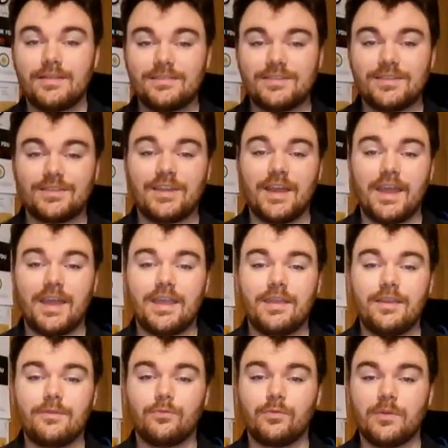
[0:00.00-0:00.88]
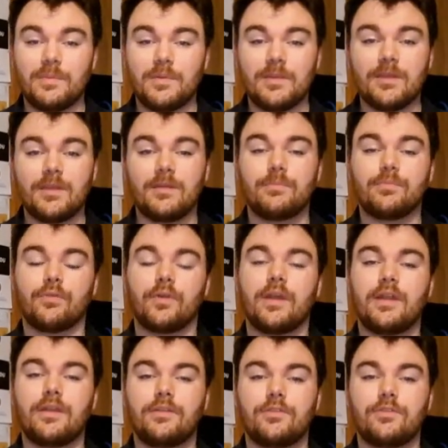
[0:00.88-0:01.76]
Today, we begin a
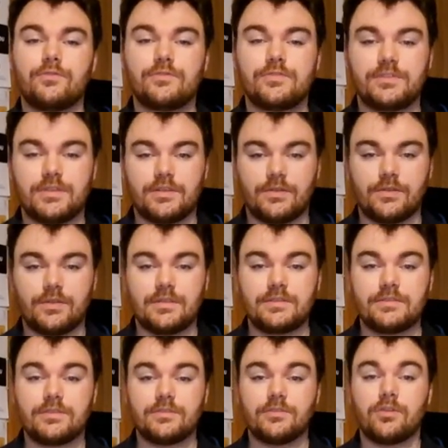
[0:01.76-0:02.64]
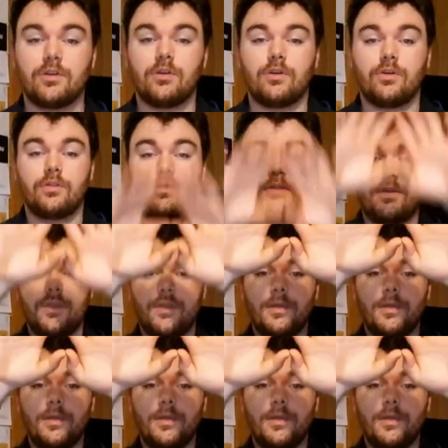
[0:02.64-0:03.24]
brand new series called